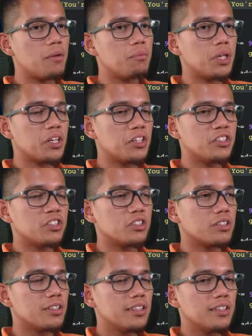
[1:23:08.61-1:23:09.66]
Because
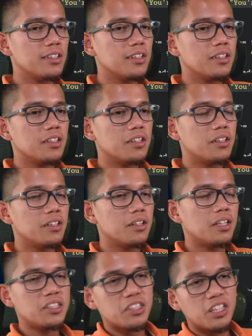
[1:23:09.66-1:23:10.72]

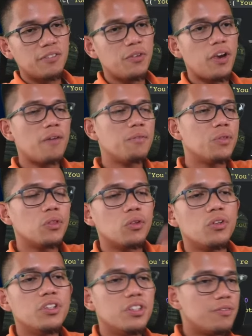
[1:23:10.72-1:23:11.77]
let's say if you have
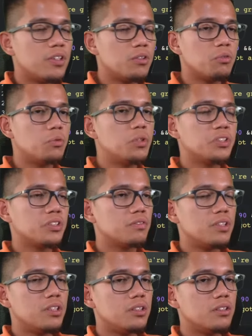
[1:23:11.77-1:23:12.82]
three different ones of
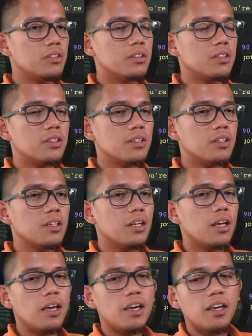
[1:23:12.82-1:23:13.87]
these
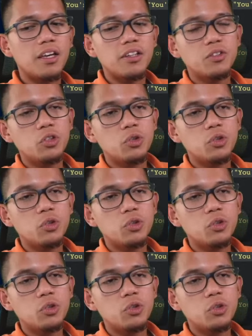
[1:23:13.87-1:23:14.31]
and